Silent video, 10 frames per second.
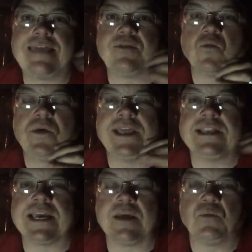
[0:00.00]
and the
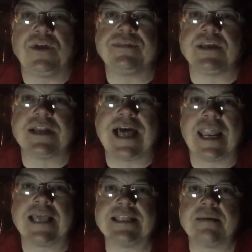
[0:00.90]
wind that come with it, I
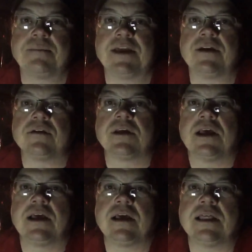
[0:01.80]
like that better
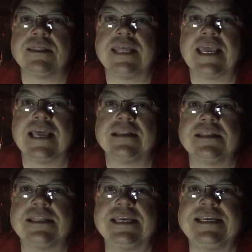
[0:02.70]

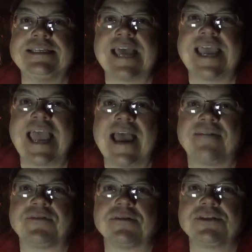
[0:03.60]
than the day after